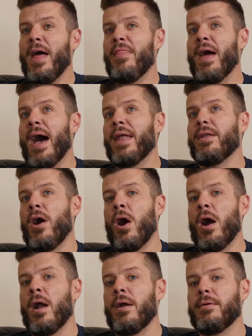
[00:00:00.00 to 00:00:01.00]
that
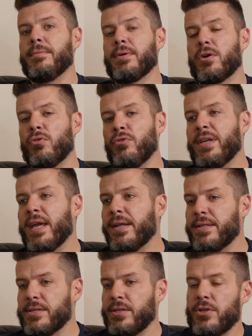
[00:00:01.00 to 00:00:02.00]
are created
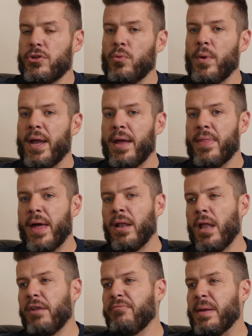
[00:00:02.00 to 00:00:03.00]
in such a way that a
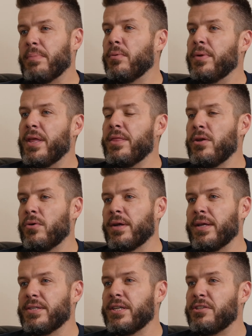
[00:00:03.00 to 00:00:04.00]
lot of people within the
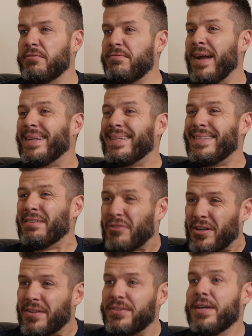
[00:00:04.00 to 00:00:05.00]
organization find it
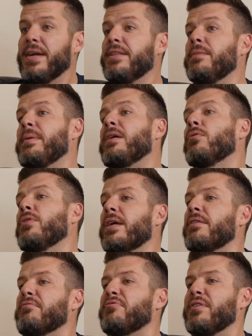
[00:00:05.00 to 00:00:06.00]
difficult to be
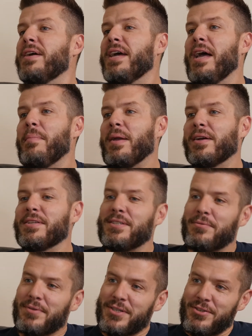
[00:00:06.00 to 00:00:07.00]
creative, because
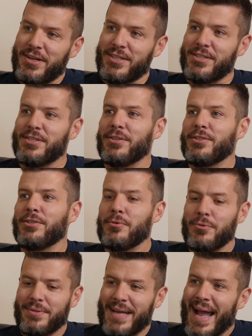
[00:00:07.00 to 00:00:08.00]
the restrictions are
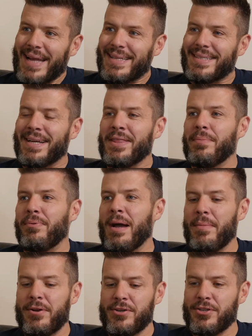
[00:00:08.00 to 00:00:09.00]
so tight and the
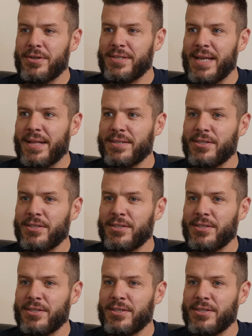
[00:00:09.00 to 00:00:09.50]
parameters are set in